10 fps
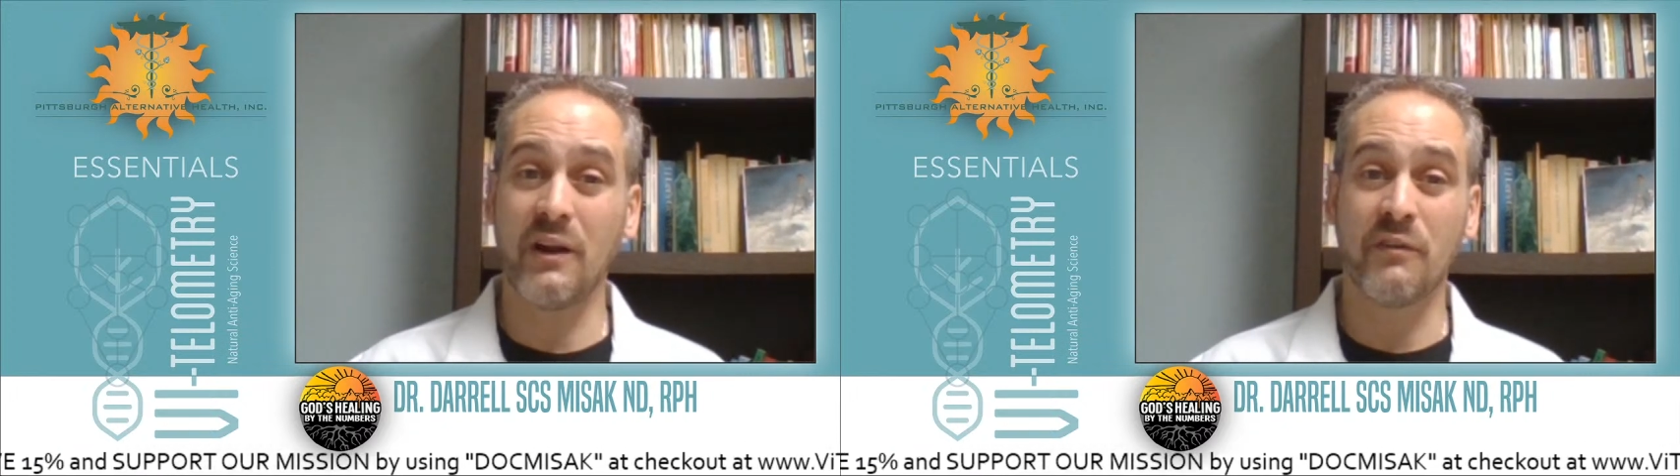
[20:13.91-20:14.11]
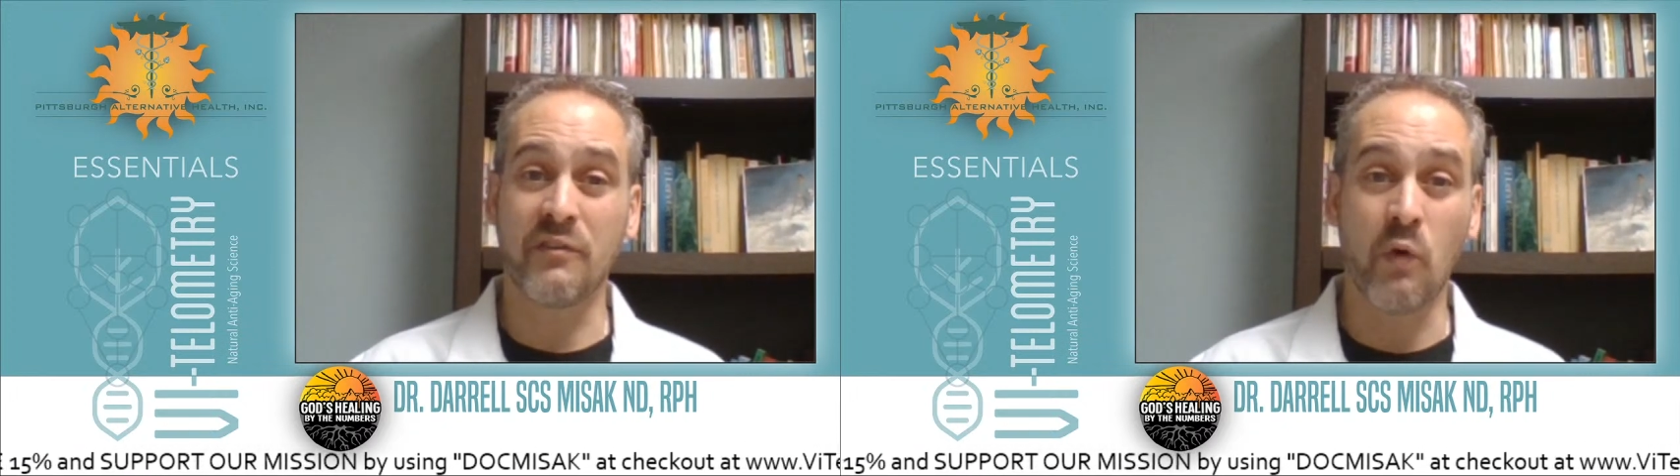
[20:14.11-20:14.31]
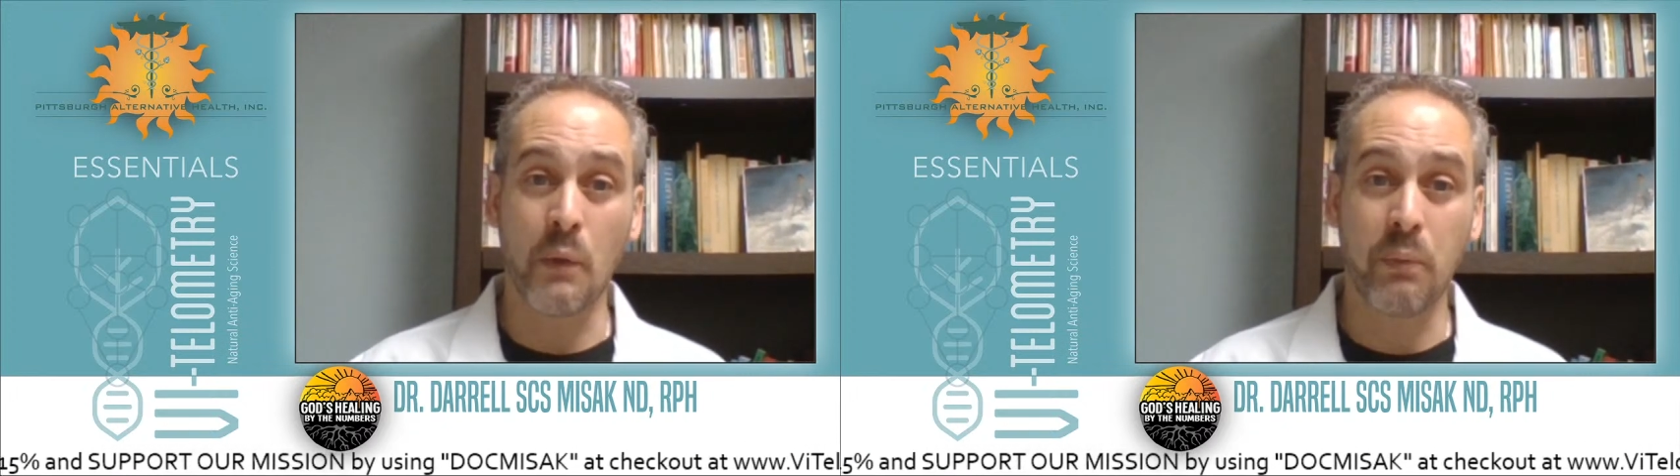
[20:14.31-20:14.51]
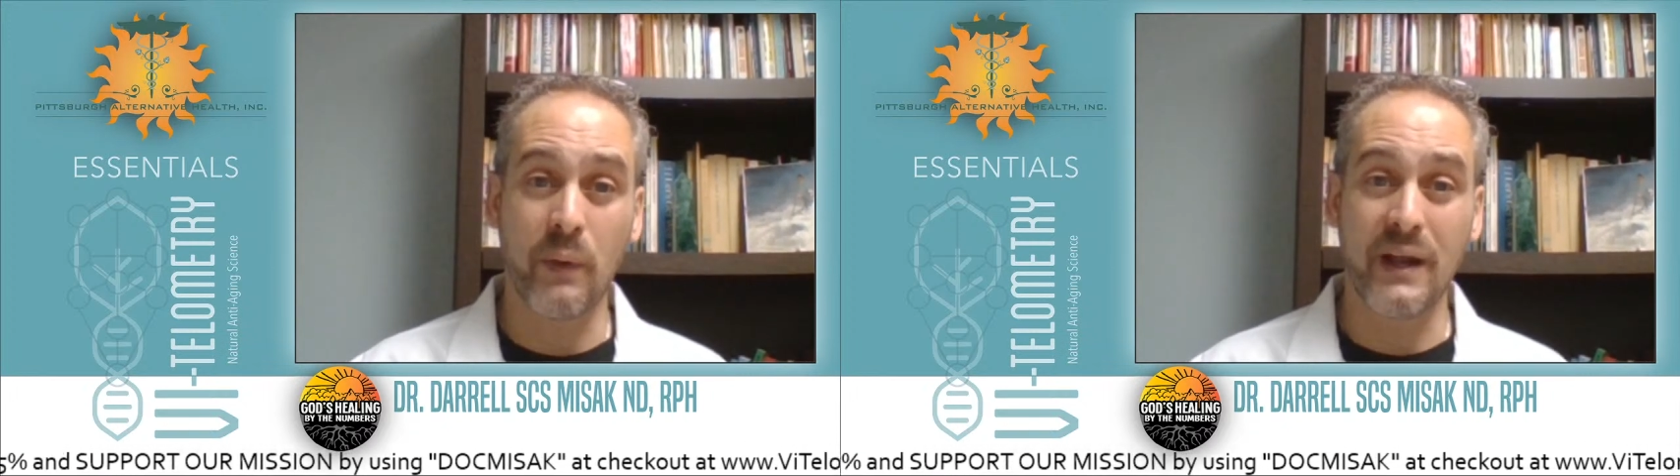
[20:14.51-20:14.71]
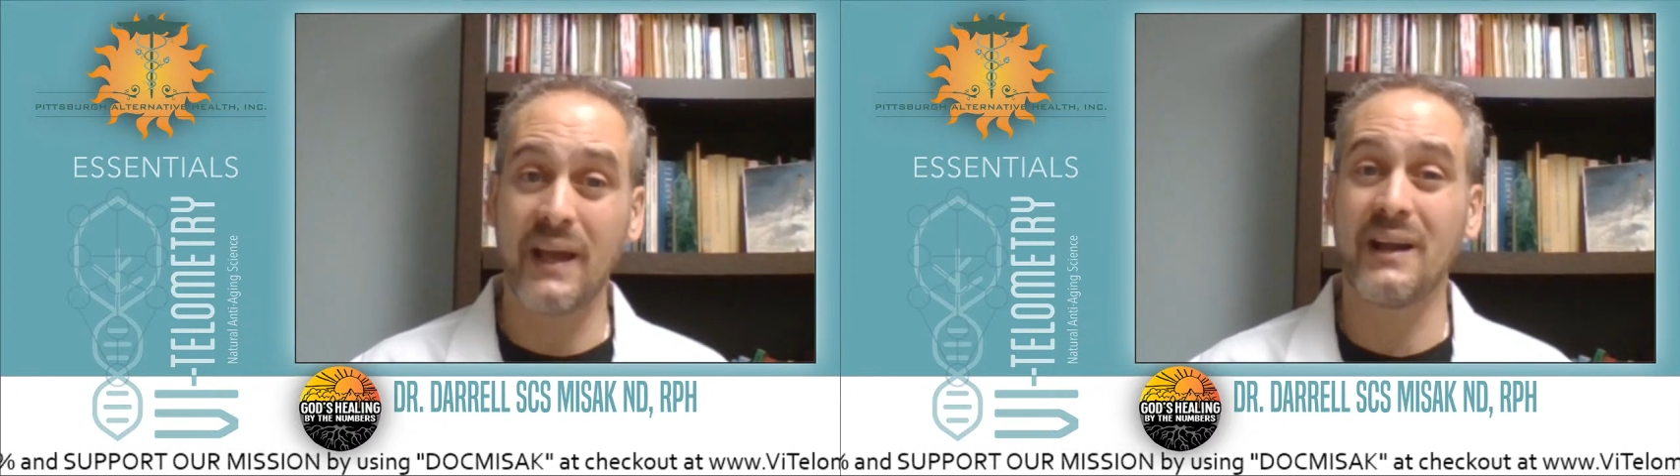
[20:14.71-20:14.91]
over
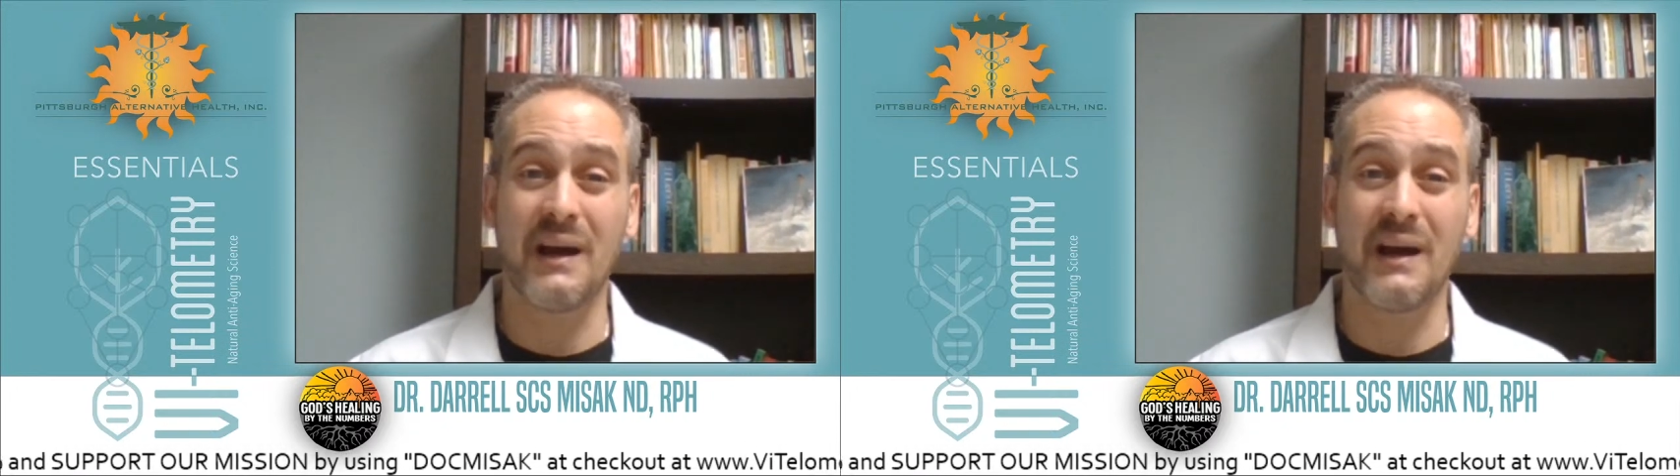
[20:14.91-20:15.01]
4.8.